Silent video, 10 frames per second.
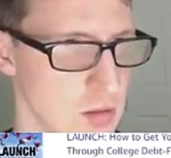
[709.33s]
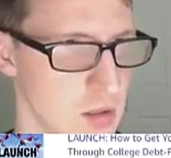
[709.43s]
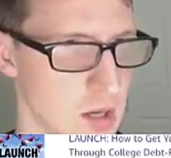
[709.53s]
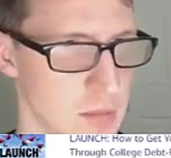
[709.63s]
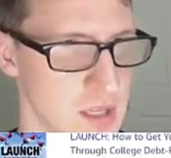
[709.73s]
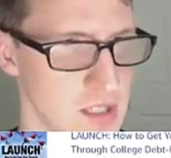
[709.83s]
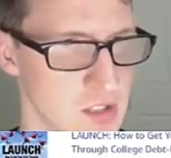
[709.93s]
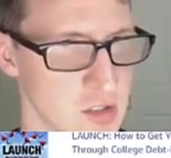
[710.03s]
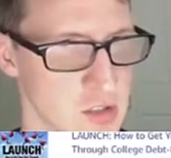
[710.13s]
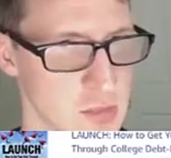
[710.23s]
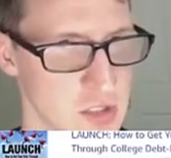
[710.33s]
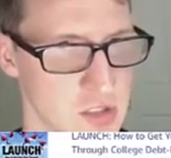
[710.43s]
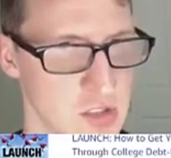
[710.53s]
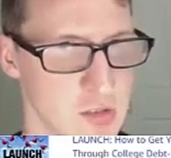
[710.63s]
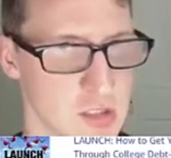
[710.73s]
I mean, so it must
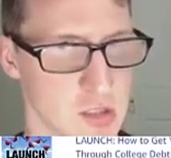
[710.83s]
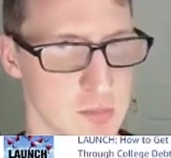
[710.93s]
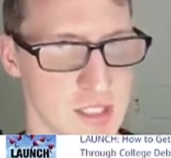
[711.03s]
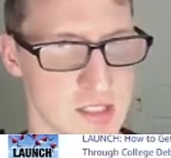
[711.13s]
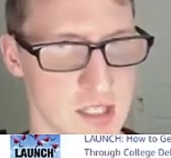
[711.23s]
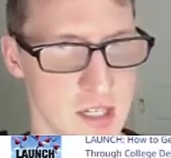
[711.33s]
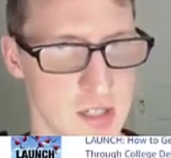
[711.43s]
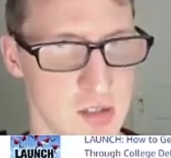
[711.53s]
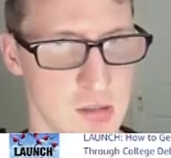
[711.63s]
use a stay.